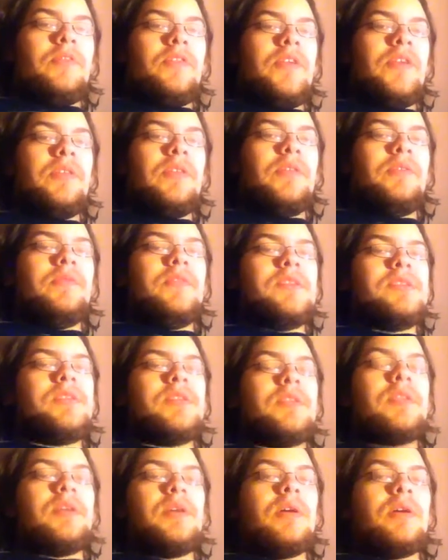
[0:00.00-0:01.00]
feeling
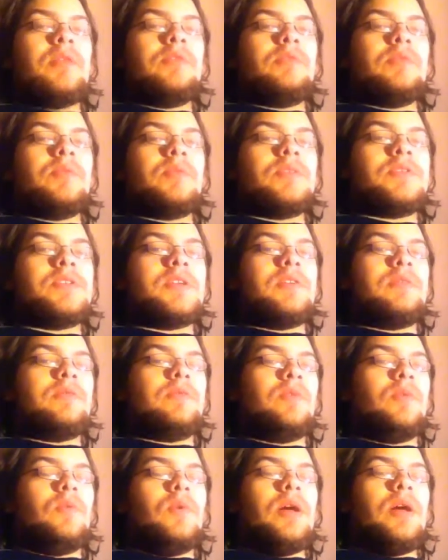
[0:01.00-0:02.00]
physically 100%
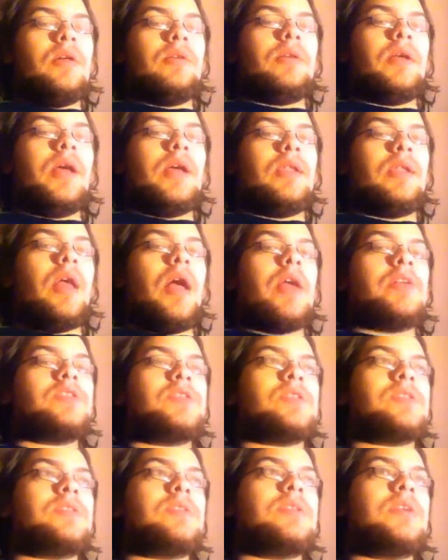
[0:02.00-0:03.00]
for a while, and I
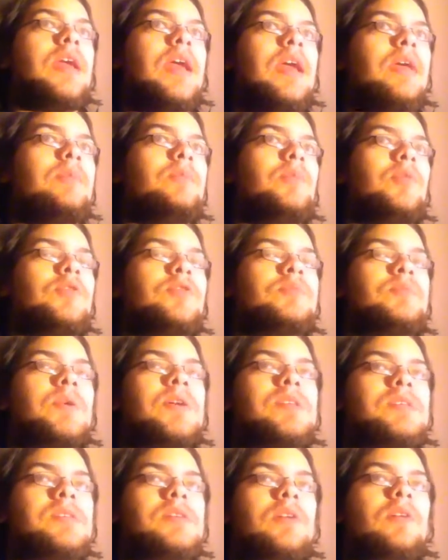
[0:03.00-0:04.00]
just can't push
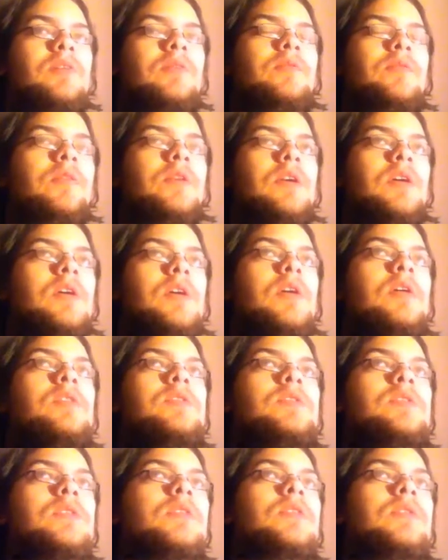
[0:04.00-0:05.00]
myself
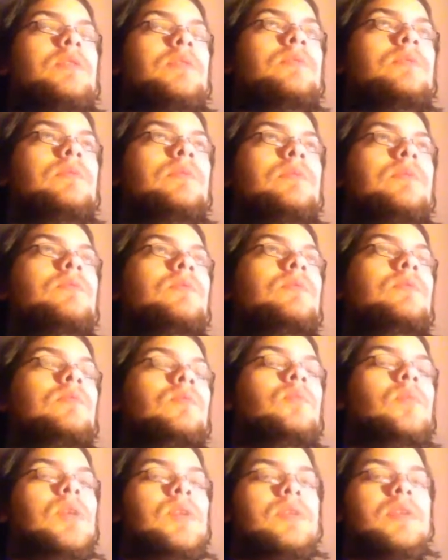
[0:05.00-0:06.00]
to
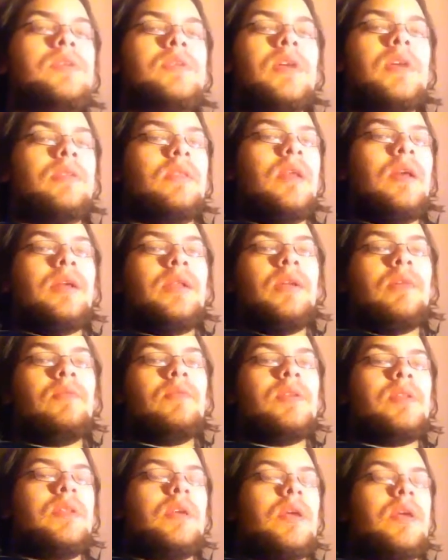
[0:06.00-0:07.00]
meet the deadline
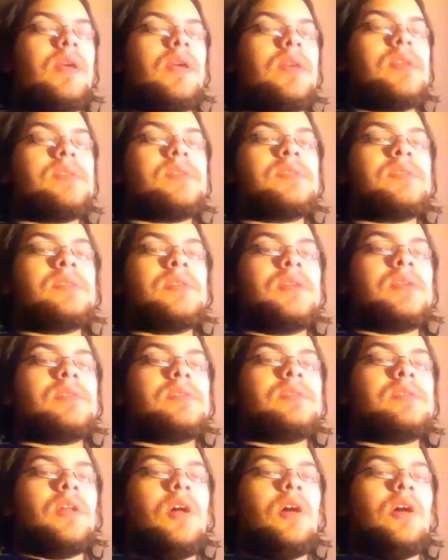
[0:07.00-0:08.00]
every day. It's
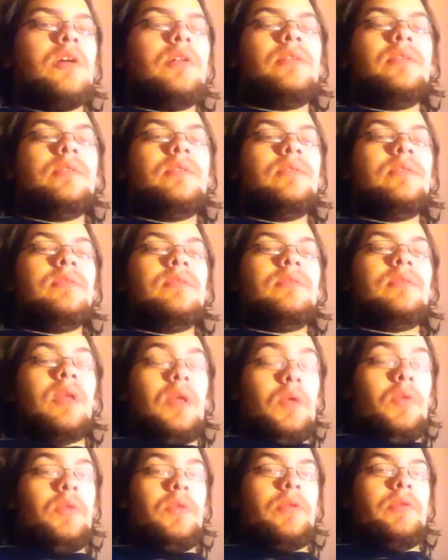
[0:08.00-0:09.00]
it's not
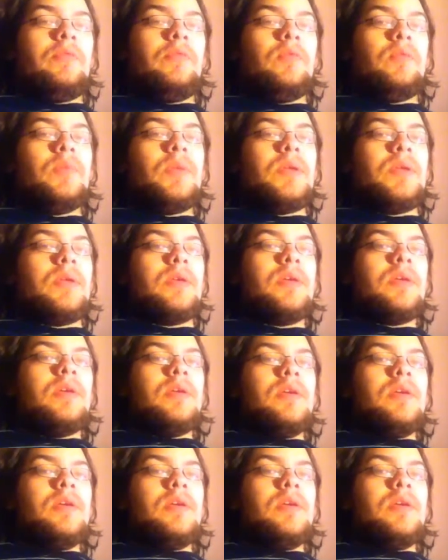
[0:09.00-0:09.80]
healthy for me.